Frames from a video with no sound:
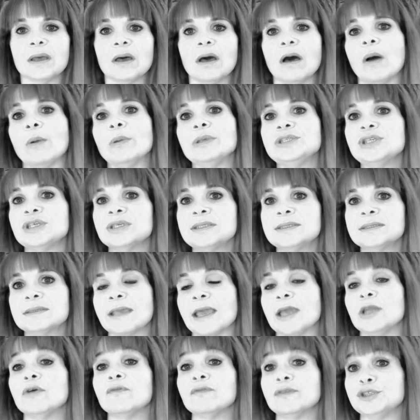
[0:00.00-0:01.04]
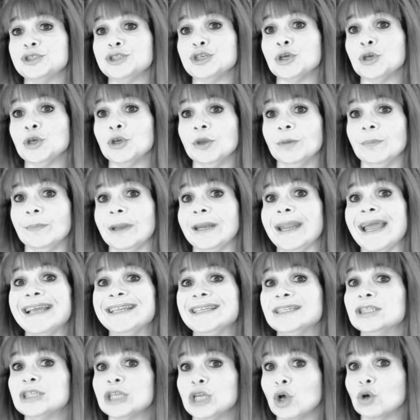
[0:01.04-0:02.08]
I was just getting off the tube and
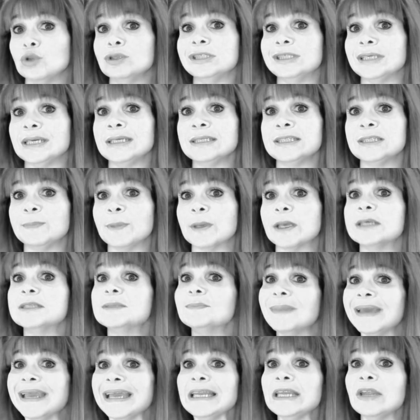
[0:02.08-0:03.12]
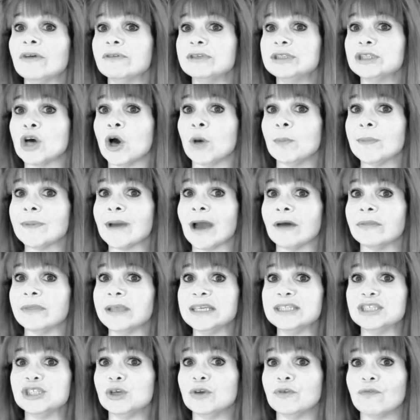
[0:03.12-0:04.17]
heading to Londis because Mina had told me about
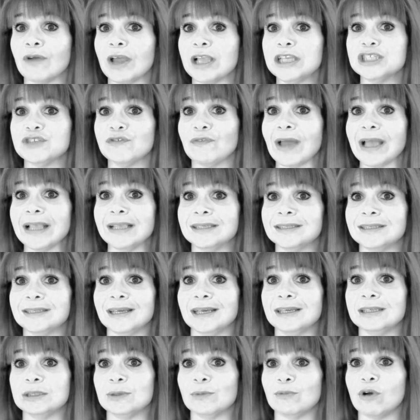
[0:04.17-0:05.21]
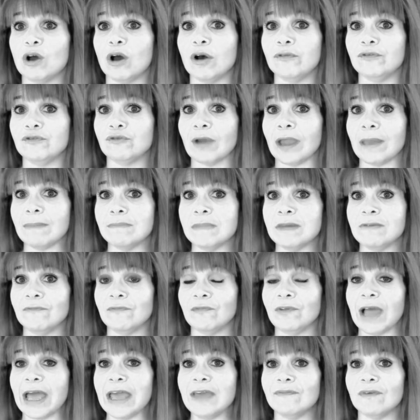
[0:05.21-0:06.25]
these new French fancies that were after oat mint
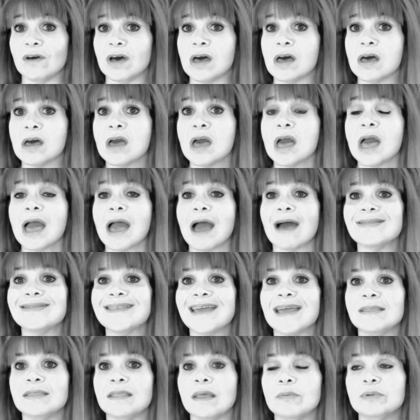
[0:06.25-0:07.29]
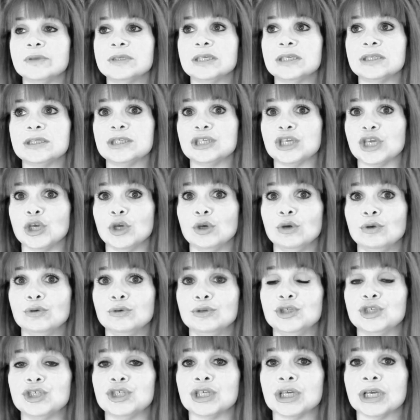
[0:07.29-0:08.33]
flavour. And then there was this
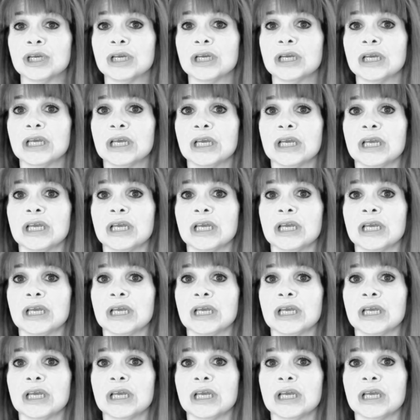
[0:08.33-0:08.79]
huge